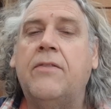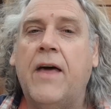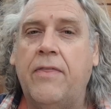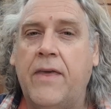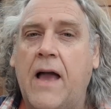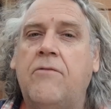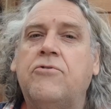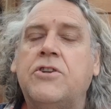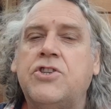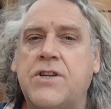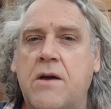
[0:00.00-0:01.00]
that the
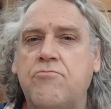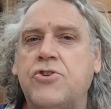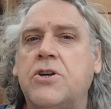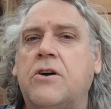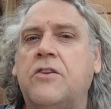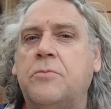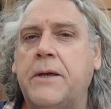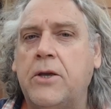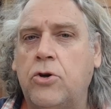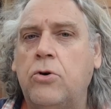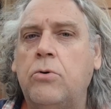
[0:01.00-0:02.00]
average temperature has been
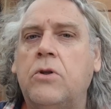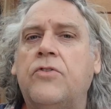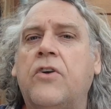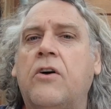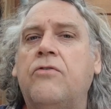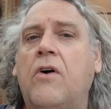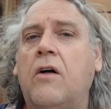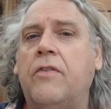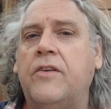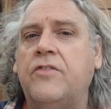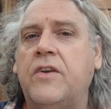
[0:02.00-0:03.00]
cooler so far
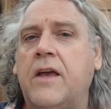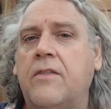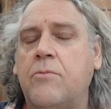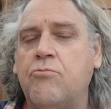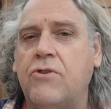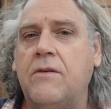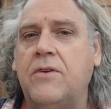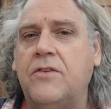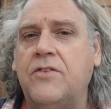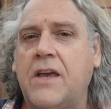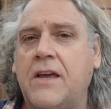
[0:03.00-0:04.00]
this year than
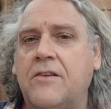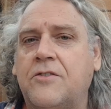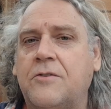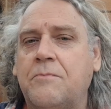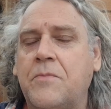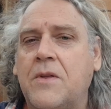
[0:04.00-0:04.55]
previous years.